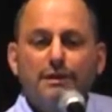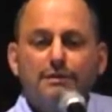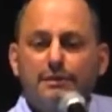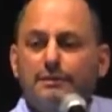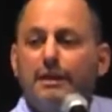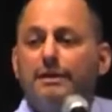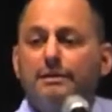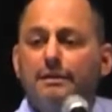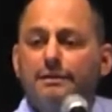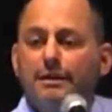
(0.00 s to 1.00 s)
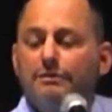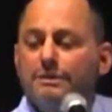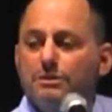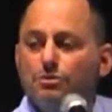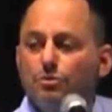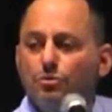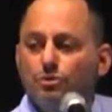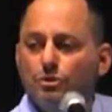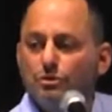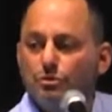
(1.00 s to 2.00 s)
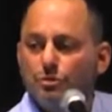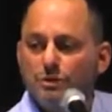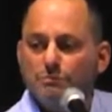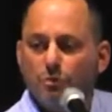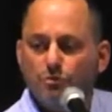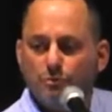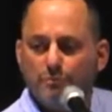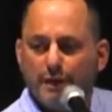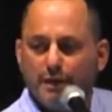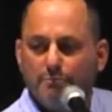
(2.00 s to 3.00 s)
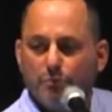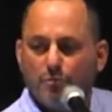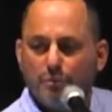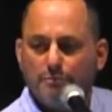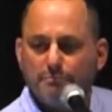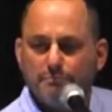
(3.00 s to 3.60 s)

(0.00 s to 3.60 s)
then there is a solution to this motion planning problem.